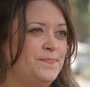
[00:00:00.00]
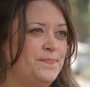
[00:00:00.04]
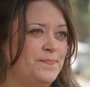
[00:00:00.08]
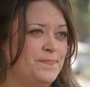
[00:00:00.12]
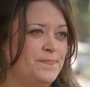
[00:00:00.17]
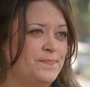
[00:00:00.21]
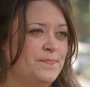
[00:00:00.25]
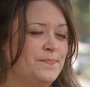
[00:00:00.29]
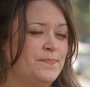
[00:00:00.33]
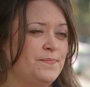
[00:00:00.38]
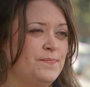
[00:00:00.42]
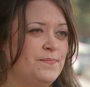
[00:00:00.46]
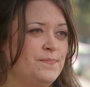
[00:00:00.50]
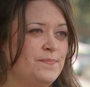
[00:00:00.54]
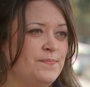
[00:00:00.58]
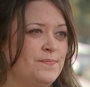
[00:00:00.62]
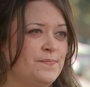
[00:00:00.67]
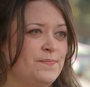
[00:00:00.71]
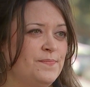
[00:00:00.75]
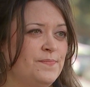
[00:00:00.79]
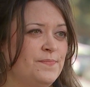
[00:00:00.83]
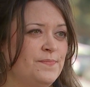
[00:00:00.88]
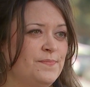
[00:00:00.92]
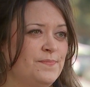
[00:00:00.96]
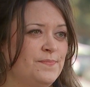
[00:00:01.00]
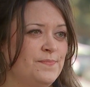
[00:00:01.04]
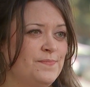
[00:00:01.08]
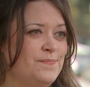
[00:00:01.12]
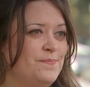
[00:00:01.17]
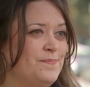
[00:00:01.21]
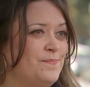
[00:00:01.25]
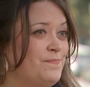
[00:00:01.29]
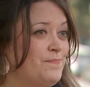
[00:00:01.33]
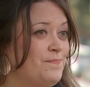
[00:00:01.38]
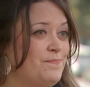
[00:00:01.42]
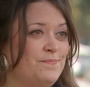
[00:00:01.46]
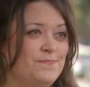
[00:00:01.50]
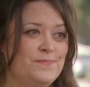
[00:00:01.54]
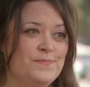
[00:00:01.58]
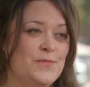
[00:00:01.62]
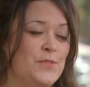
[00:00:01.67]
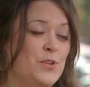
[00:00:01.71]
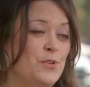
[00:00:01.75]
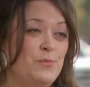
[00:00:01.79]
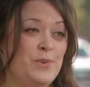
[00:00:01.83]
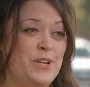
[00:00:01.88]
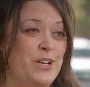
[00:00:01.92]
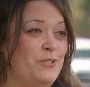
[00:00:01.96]
what happened to that?
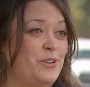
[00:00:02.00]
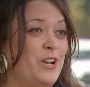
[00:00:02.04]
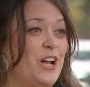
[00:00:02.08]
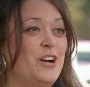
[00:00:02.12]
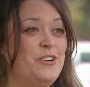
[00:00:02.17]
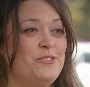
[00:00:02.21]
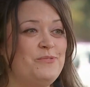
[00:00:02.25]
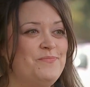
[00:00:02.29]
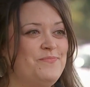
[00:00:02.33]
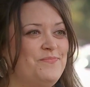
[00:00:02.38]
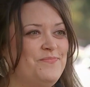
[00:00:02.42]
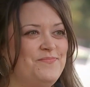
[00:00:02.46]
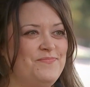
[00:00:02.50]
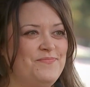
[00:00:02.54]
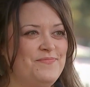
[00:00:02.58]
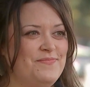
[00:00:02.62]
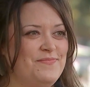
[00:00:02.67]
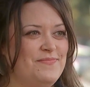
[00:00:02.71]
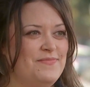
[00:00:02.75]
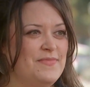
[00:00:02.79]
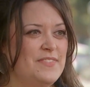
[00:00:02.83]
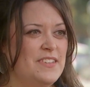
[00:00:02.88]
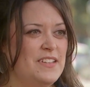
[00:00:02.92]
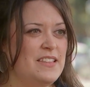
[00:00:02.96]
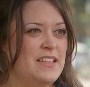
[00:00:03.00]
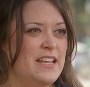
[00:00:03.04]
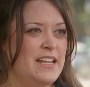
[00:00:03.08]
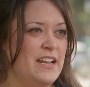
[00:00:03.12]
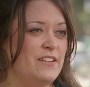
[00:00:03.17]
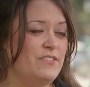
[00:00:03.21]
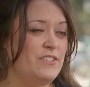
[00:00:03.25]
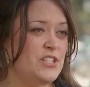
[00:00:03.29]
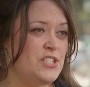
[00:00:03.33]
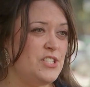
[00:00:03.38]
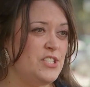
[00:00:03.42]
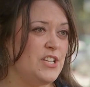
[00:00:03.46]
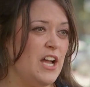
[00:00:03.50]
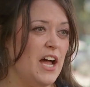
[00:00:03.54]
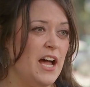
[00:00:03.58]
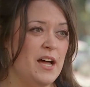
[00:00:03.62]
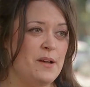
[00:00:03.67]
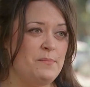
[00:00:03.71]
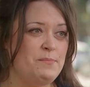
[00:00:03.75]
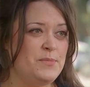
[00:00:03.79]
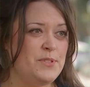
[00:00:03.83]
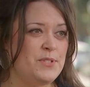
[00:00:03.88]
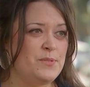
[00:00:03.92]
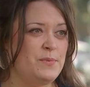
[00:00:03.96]
We don't know. They never
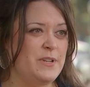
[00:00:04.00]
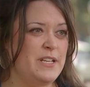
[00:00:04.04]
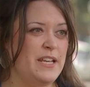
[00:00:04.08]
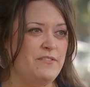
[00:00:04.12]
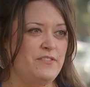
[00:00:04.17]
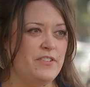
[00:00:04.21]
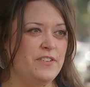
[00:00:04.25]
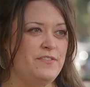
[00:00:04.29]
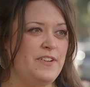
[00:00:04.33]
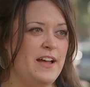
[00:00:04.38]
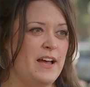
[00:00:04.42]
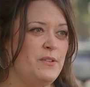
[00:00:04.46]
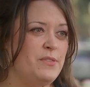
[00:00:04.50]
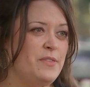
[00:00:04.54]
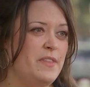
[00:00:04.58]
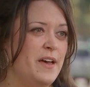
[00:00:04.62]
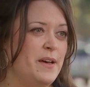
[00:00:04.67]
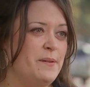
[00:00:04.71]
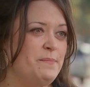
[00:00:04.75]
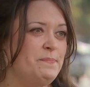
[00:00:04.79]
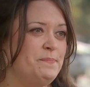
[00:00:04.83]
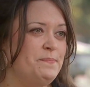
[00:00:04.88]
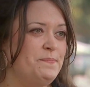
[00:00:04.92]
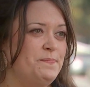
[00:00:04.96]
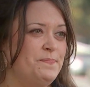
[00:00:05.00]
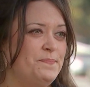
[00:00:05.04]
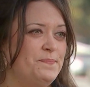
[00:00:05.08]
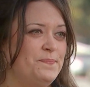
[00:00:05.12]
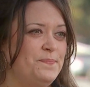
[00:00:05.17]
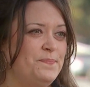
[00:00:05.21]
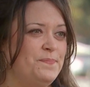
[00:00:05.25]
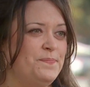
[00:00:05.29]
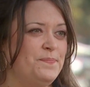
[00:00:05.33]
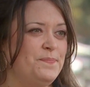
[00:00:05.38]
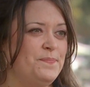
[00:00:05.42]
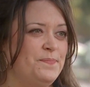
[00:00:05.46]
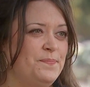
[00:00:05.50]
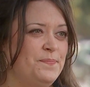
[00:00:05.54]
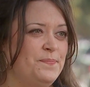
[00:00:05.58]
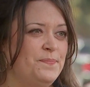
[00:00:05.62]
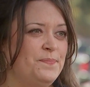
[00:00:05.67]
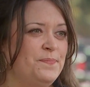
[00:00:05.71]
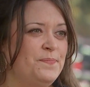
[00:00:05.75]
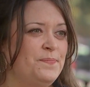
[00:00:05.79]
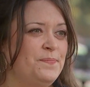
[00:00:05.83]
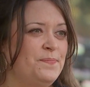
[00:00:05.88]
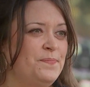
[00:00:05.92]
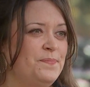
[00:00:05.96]
stopped. We never found them.
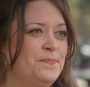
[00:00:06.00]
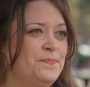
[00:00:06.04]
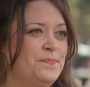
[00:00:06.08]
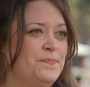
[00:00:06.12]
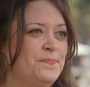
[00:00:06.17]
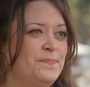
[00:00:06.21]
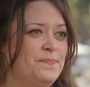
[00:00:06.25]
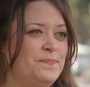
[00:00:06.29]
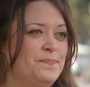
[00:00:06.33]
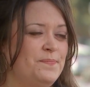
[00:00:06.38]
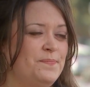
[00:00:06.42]
They kept